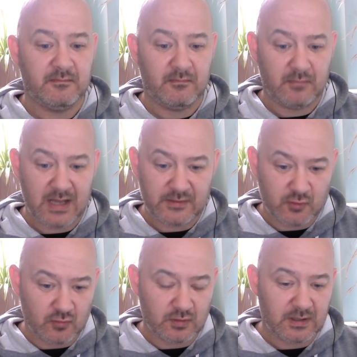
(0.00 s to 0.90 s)
like
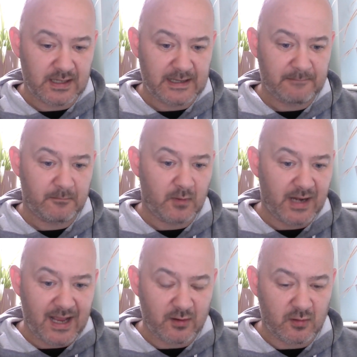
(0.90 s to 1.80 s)
Dunkley and
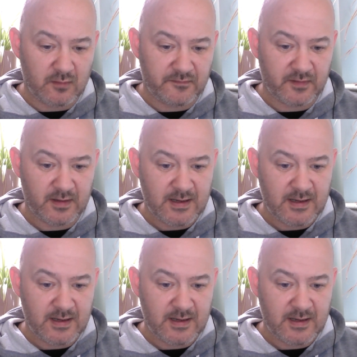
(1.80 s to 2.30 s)
Iorfa